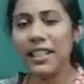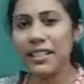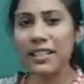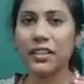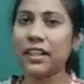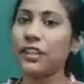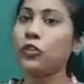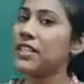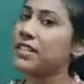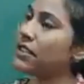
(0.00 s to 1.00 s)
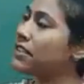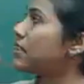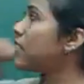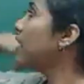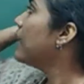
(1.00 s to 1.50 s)
Let's try to
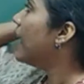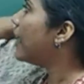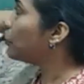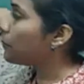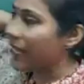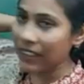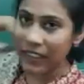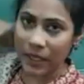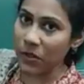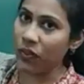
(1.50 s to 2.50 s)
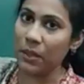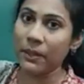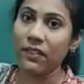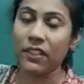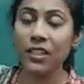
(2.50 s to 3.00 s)
discuss IUPAC names one
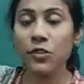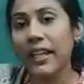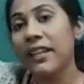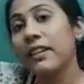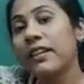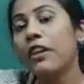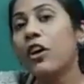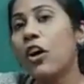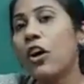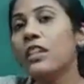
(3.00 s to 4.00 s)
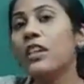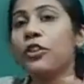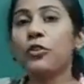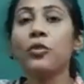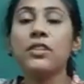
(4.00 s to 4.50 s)
by one so that all
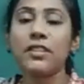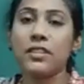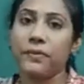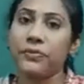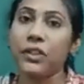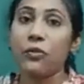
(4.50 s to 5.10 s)
your rules,